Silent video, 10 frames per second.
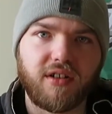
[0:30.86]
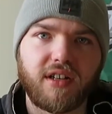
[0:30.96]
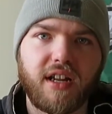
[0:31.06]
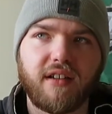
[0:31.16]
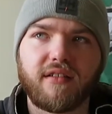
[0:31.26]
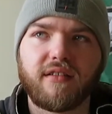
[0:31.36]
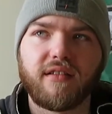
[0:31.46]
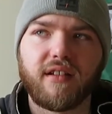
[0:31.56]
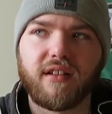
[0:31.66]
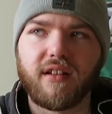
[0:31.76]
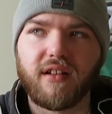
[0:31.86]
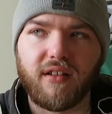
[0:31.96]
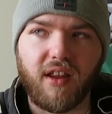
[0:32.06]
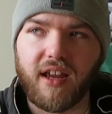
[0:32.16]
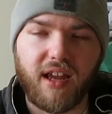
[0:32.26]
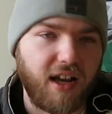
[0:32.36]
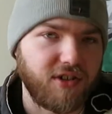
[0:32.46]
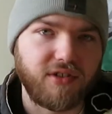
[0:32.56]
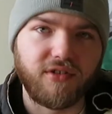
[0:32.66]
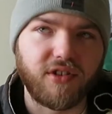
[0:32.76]
on net, like
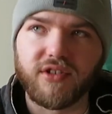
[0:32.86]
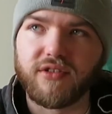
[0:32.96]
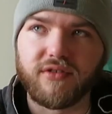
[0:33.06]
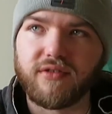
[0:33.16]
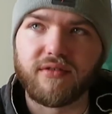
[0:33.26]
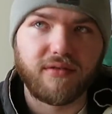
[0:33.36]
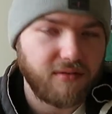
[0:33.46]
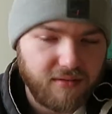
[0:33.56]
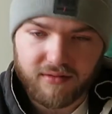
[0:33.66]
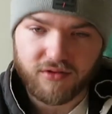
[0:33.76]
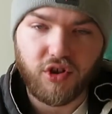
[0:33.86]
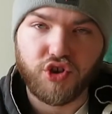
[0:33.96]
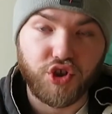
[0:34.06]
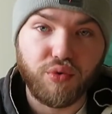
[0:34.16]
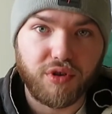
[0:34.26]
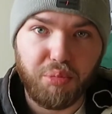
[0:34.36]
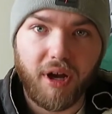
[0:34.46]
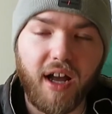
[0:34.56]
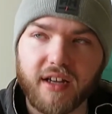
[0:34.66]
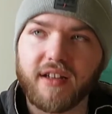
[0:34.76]
actually looking to shoot the
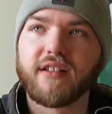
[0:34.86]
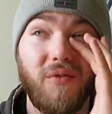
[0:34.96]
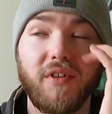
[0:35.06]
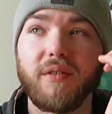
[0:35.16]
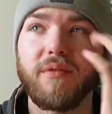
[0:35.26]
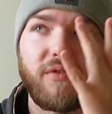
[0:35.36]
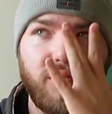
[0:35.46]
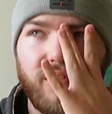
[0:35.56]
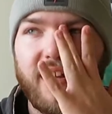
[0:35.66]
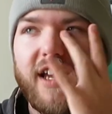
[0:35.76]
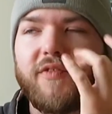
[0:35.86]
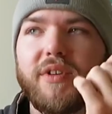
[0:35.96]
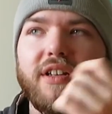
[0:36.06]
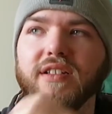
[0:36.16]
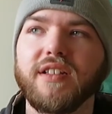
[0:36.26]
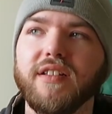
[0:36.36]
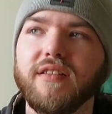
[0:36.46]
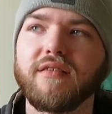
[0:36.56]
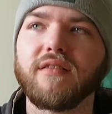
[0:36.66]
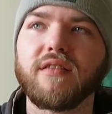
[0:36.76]
puck. We get about 3.5 minutes in,
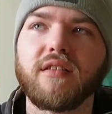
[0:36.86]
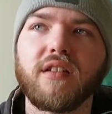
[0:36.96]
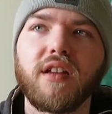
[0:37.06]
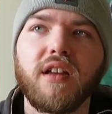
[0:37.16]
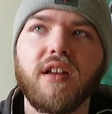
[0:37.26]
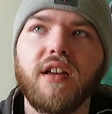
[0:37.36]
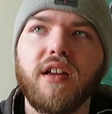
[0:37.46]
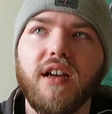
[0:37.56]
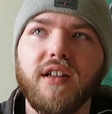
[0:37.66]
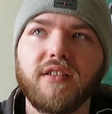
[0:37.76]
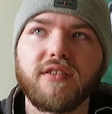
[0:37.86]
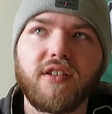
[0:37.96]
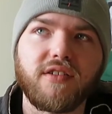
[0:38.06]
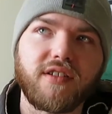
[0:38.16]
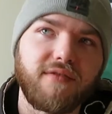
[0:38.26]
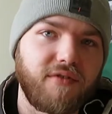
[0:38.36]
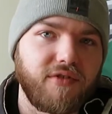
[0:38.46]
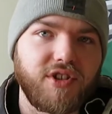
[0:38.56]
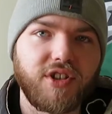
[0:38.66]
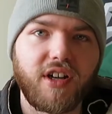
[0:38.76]
and the Stars have
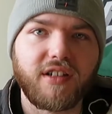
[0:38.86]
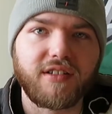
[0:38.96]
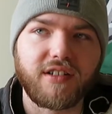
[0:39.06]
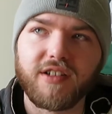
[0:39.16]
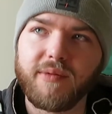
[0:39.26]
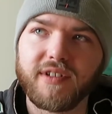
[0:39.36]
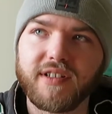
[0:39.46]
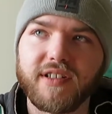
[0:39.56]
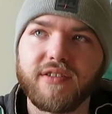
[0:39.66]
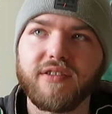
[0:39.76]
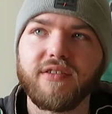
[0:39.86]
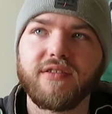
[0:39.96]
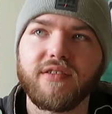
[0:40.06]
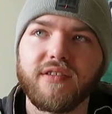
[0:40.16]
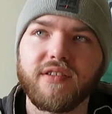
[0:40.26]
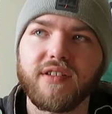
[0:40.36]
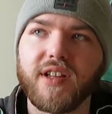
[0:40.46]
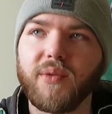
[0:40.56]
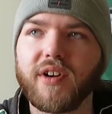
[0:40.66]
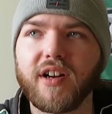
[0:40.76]
3 shots to Columbus 0.
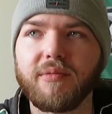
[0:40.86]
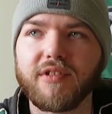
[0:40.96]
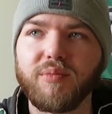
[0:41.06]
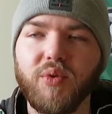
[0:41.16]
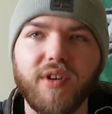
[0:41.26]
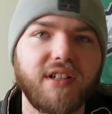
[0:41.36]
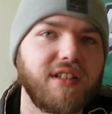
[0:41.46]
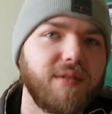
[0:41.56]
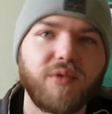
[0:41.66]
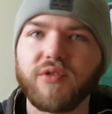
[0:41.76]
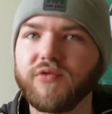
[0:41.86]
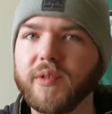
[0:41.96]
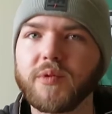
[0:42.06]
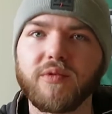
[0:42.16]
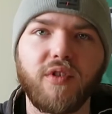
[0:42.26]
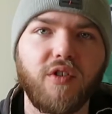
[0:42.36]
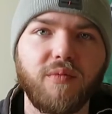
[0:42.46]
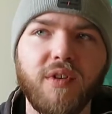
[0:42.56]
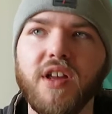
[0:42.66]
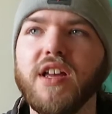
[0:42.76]
They work it up to the point. Klingberg rips one
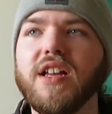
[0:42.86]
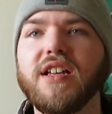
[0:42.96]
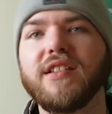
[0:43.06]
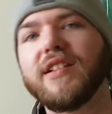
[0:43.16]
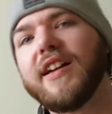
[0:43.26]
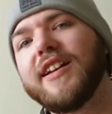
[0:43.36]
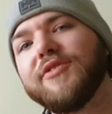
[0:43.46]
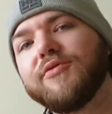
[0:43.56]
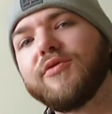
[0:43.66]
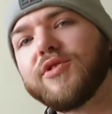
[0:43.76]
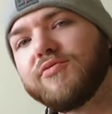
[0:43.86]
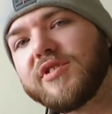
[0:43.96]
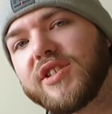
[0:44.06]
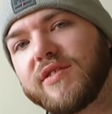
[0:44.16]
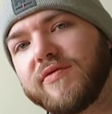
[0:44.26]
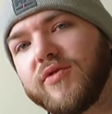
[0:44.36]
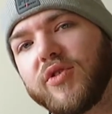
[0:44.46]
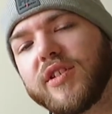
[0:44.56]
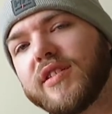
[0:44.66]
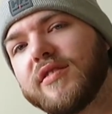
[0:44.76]
home. Laine was reaching
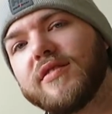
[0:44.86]
for it,